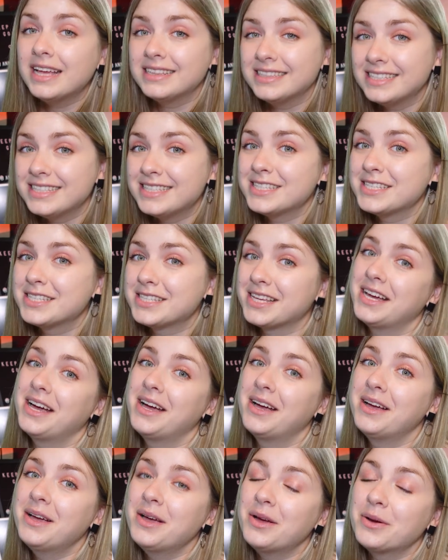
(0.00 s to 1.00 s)
this is
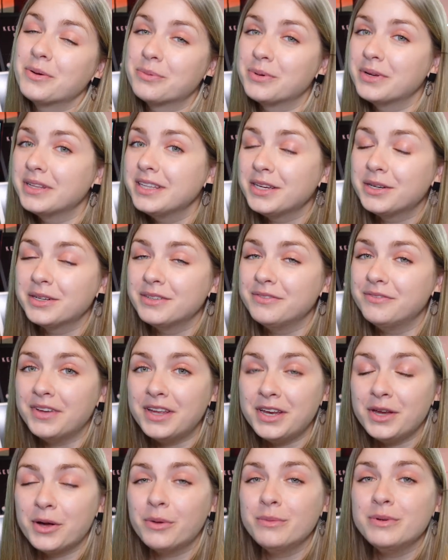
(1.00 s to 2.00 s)
a really good
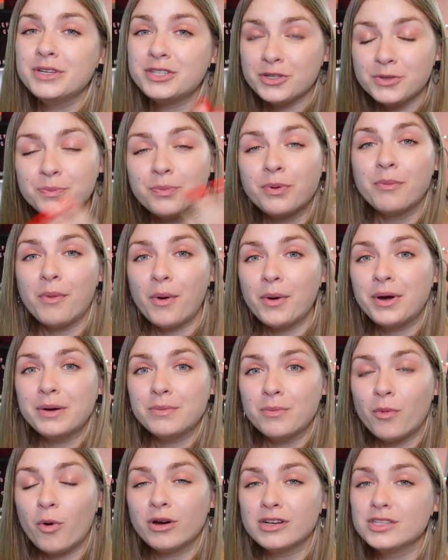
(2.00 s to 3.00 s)
video, we should promote
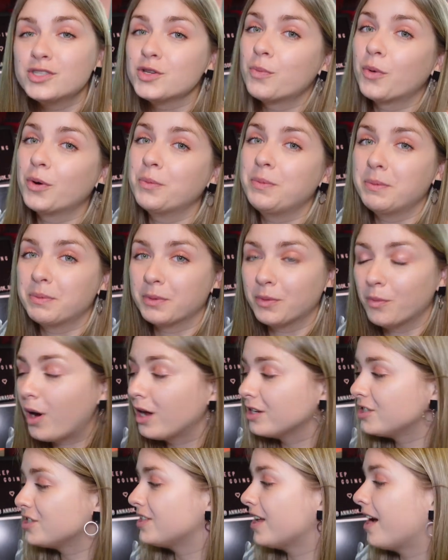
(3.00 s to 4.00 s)
it more so more people
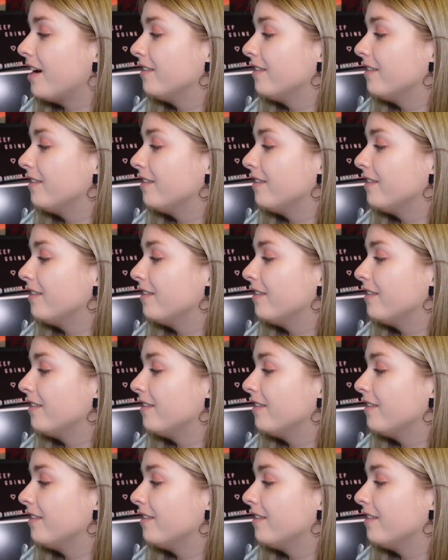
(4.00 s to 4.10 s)
watch stuff.